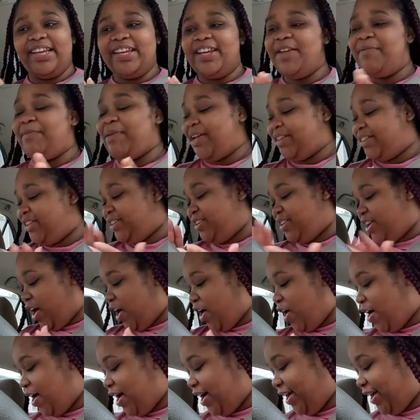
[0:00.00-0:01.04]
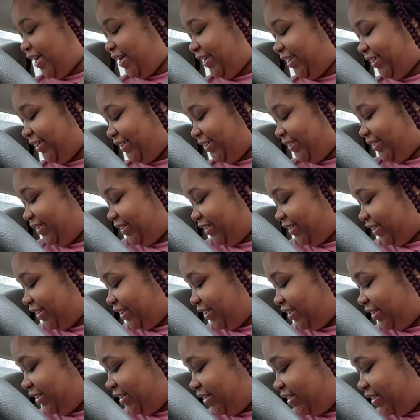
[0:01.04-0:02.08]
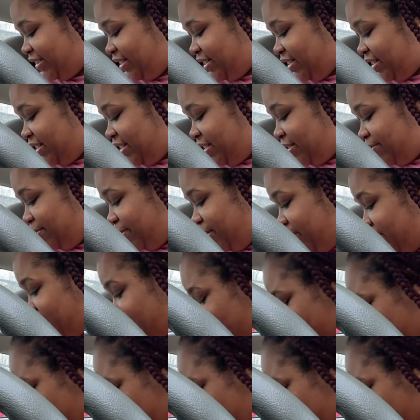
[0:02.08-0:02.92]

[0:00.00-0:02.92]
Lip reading: It didn't make the noise. But his